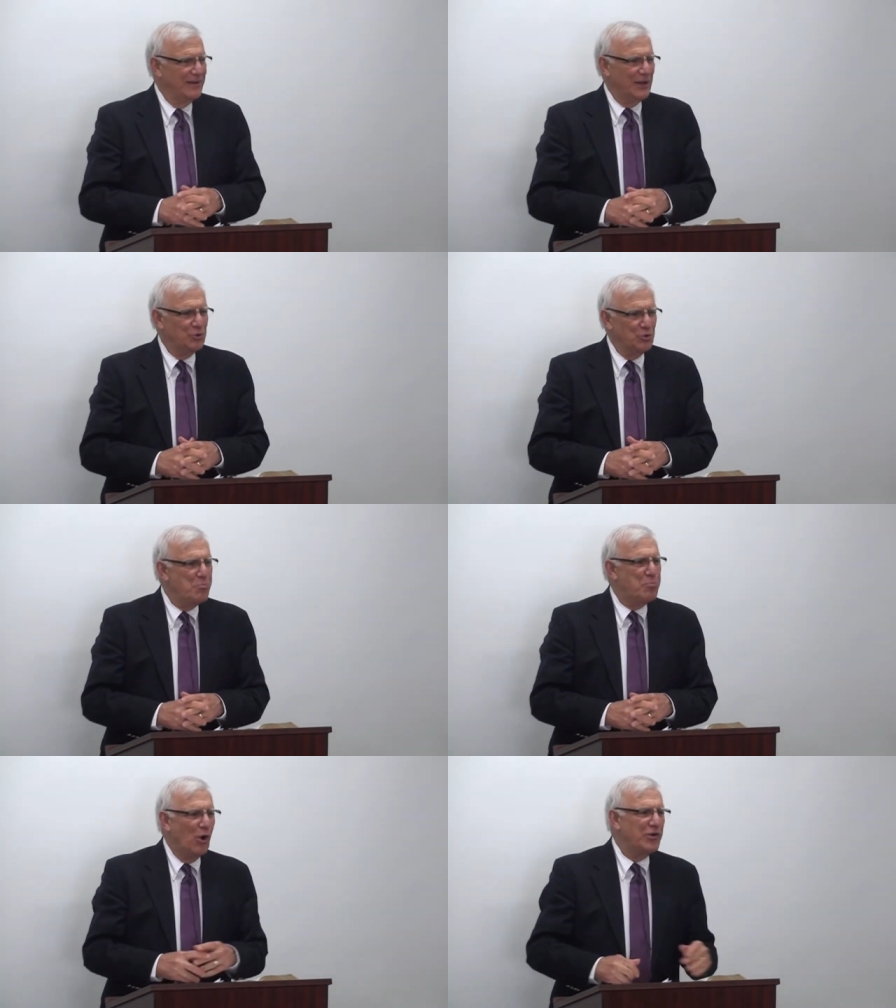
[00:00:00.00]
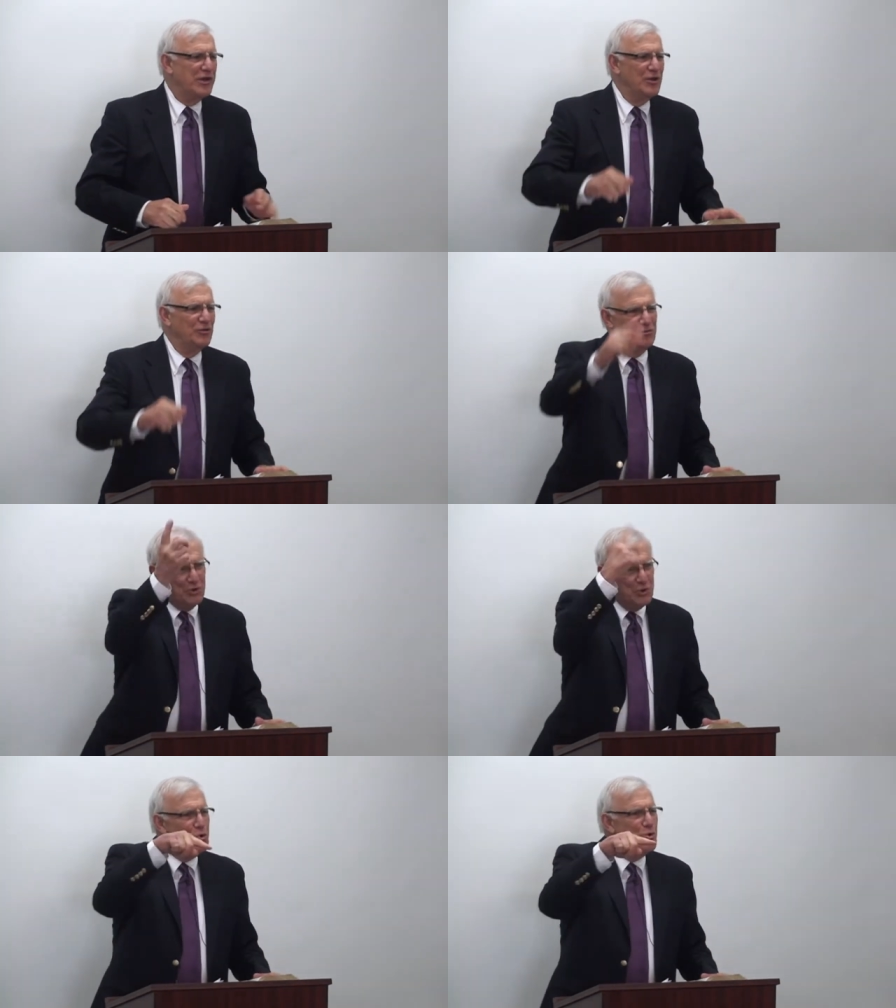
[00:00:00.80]
And Upoki is
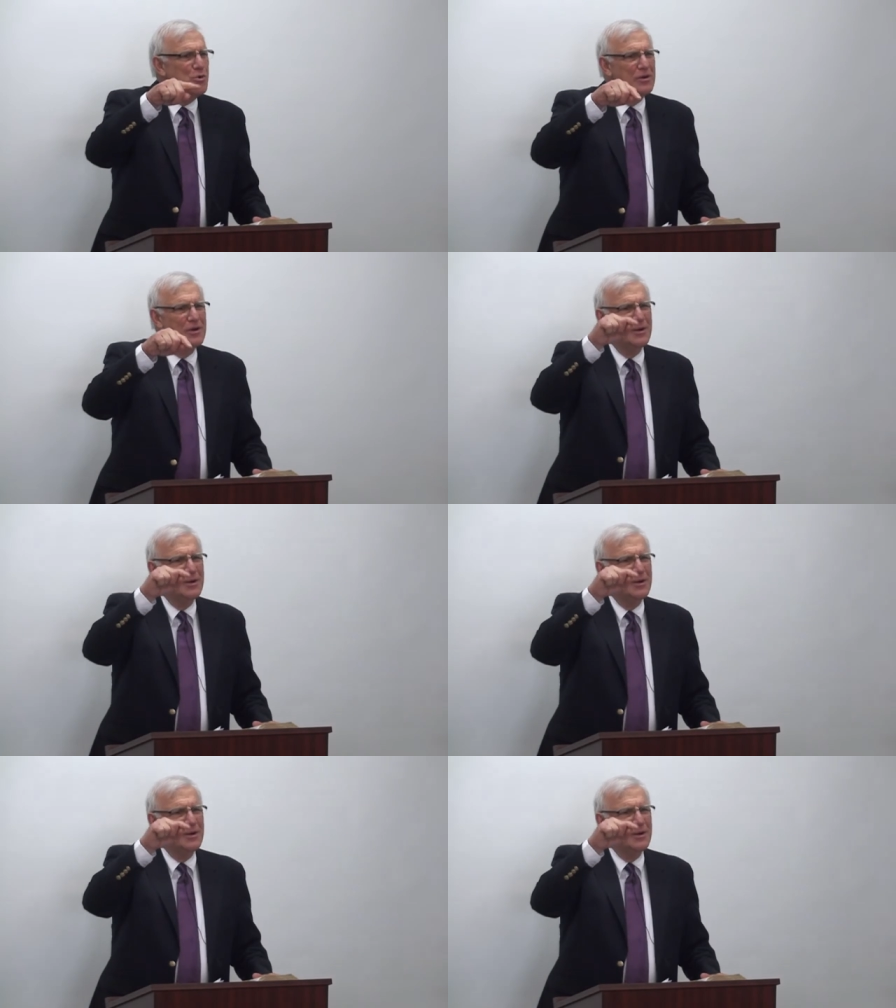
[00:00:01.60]
U